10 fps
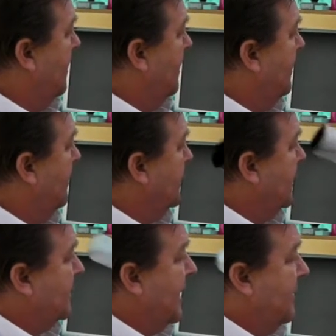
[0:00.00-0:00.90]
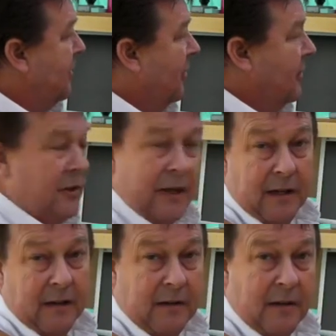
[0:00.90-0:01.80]
using a
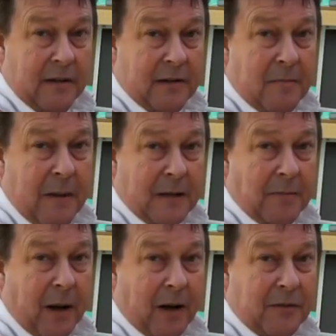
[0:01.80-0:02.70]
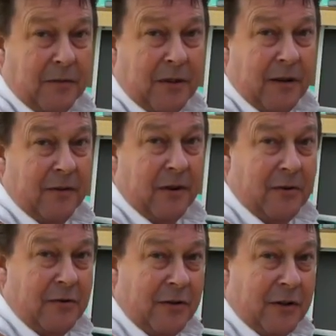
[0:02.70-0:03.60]
technology that is the best part of
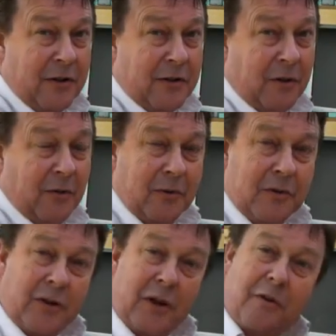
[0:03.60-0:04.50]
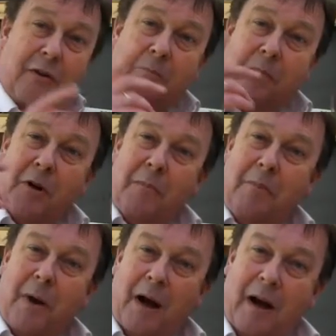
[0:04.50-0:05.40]
700 years old. And so you can
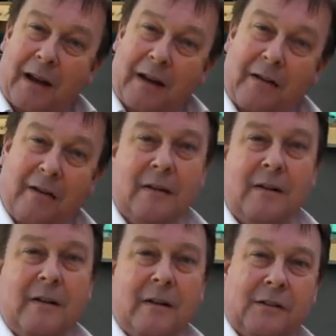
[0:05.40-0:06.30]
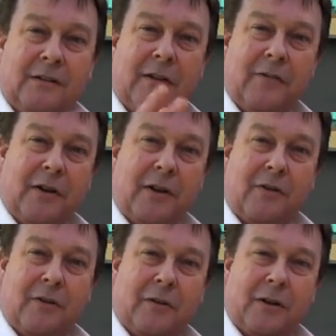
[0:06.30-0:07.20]
combine
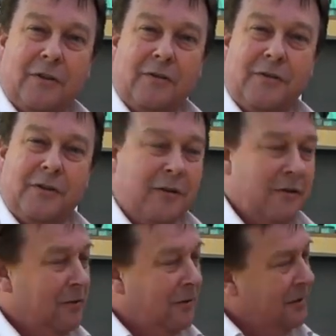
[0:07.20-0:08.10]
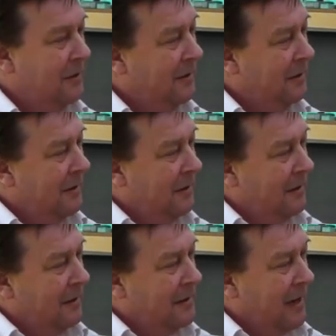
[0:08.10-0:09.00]
7-year-old, 100-year-old
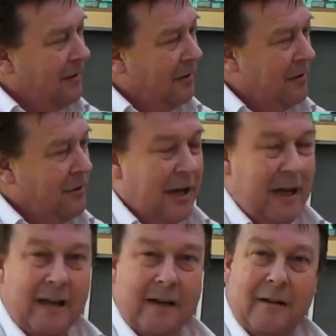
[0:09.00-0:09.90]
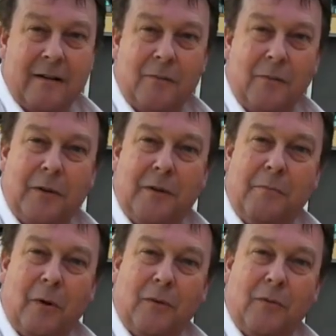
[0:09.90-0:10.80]
technology here with the
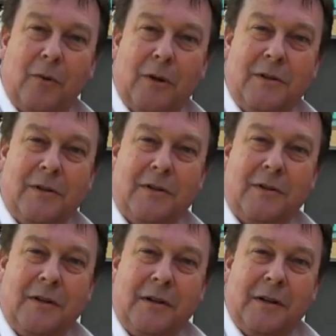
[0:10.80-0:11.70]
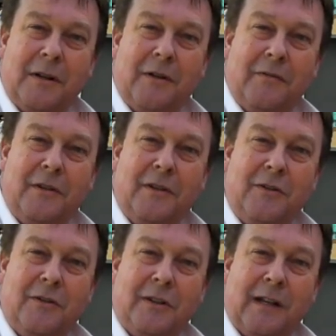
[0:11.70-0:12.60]
modern wonders of the
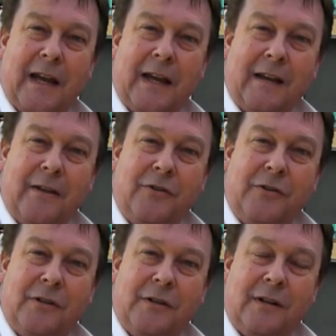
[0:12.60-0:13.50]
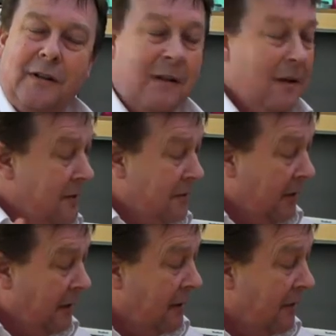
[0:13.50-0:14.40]
digital age. So we're
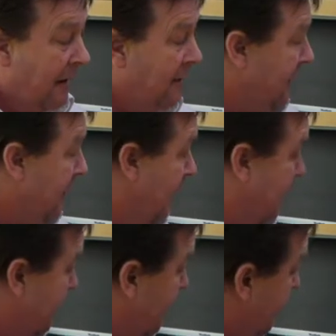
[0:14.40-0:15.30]
going to go out into the garden in a